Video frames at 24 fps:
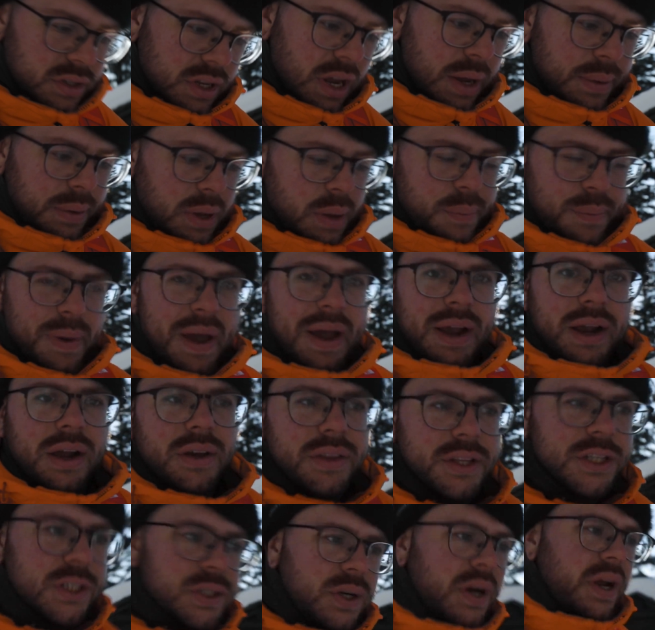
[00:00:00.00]
Time to get back on
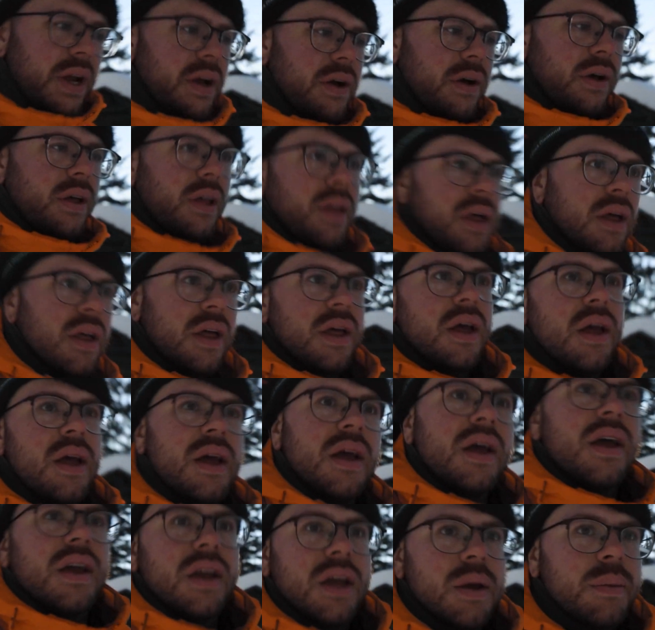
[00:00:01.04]
the trail.
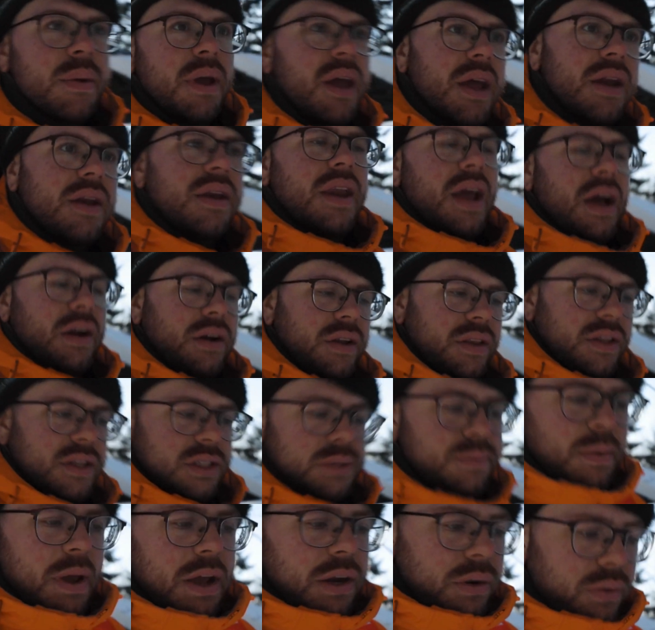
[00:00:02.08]
Gonna be heading down to
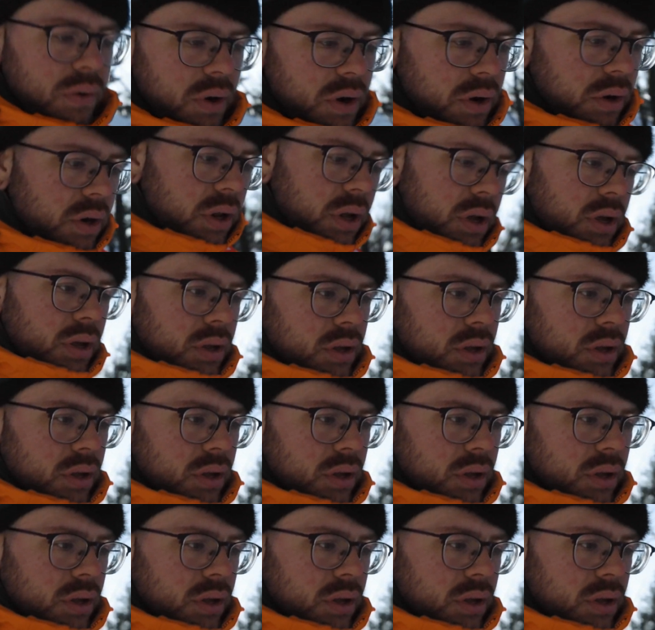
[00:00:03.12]
this main road.